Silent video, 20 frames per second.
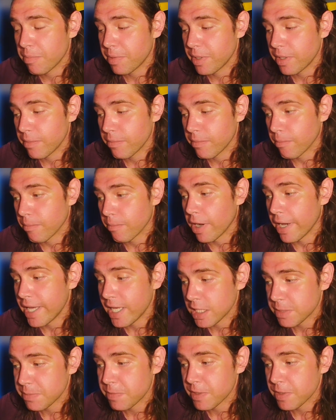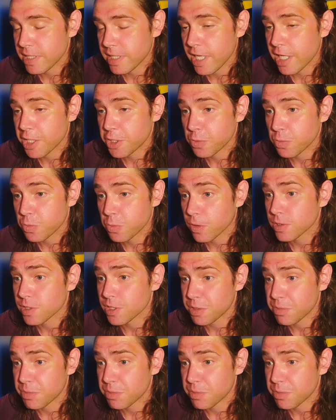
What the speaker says: but my expectation was,